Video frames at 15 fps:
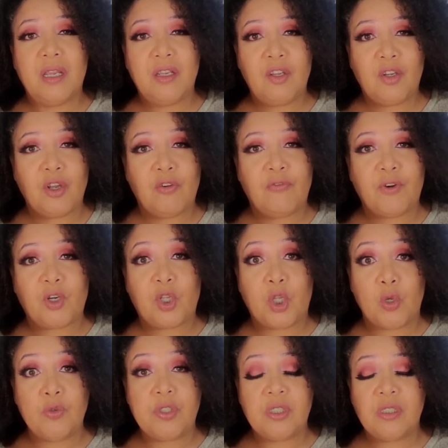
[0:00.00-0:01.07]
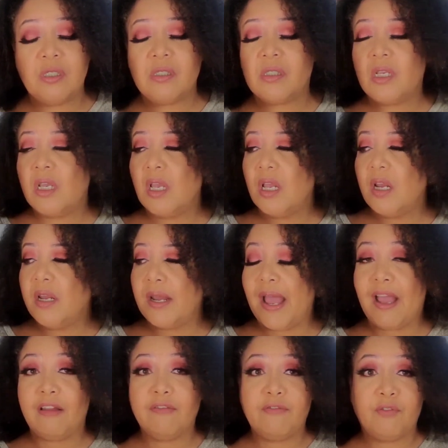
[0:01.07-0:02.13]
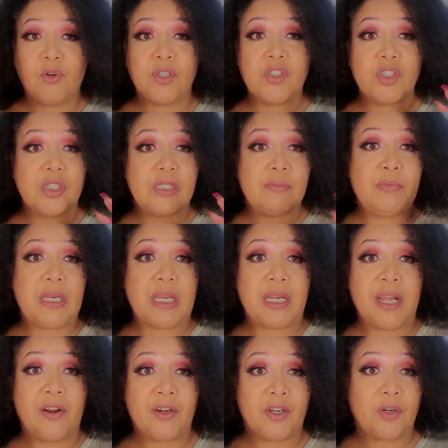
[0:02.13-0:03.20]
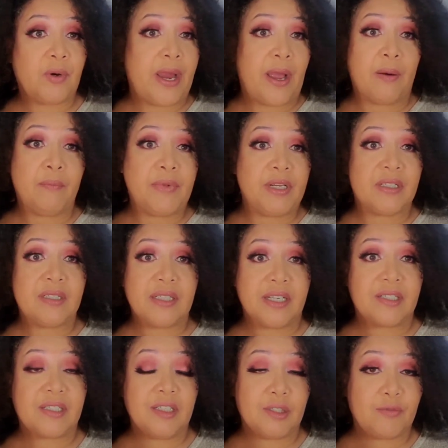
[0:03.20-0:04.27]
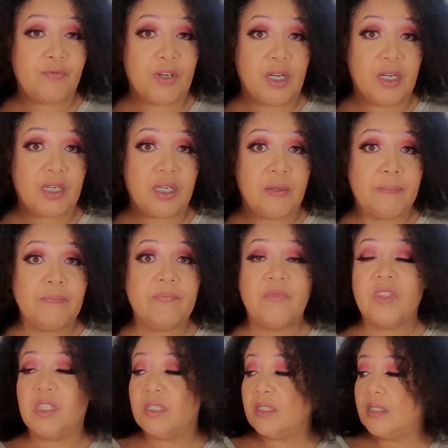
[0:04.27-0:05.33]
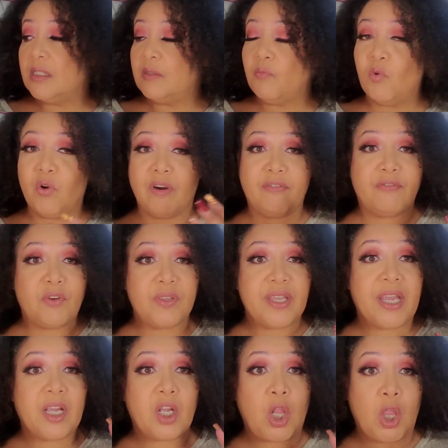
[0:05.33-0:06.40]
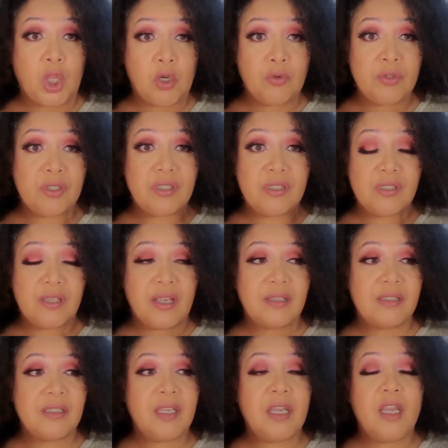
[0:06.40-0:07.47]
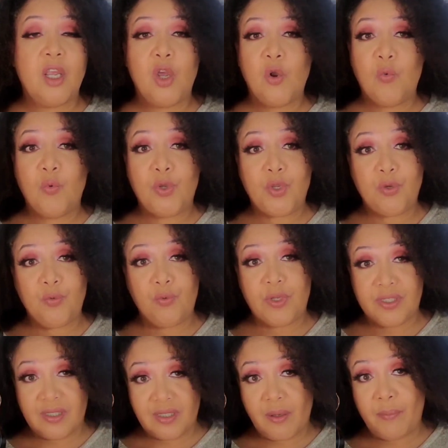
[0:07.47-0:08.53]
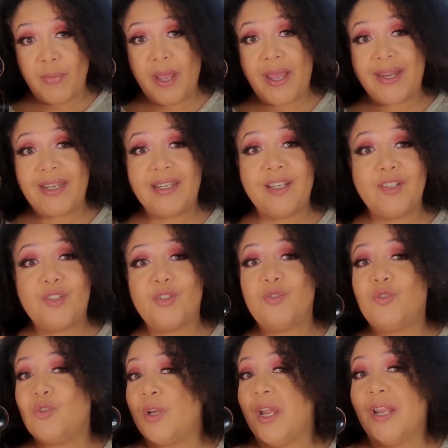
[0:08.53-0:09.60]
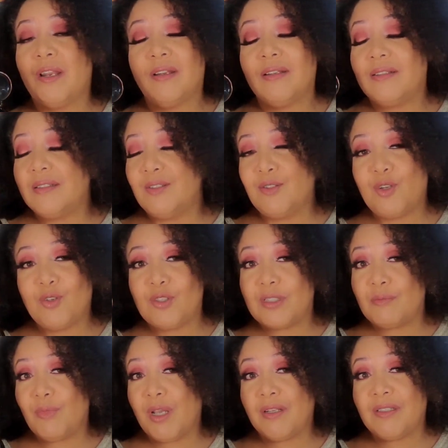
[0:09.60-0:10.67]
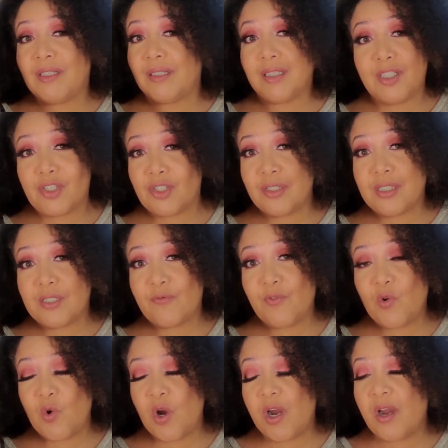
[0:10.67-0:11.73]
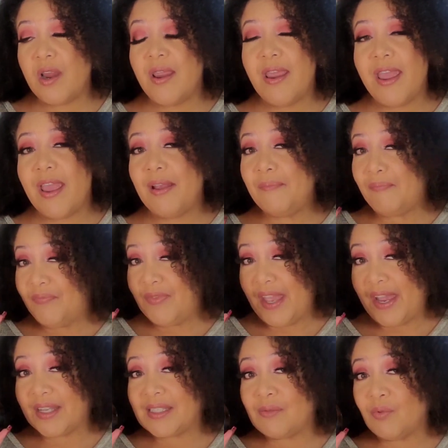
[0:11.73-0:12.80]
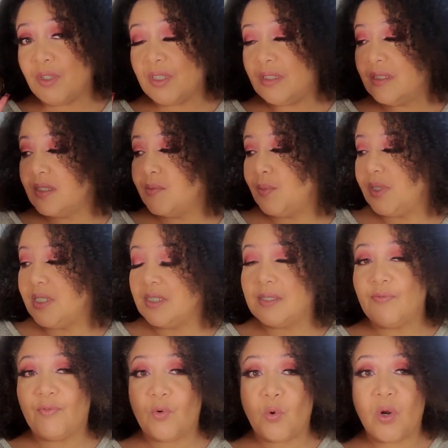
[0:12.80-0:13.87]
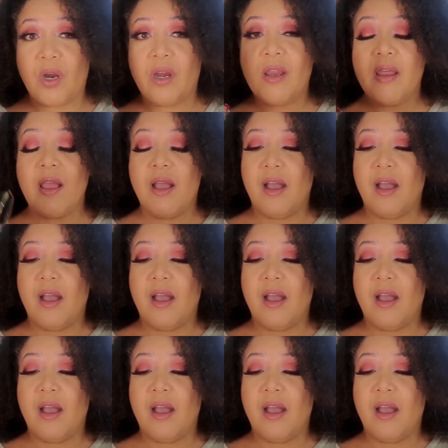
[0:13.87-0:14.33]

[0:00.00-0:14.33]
you know, for closeness, not for just being out in the crowd being sexy as fuck. This is more for that close sexy when you with somebody that you're trying to, you know, smell delicious for. That's what this one is for.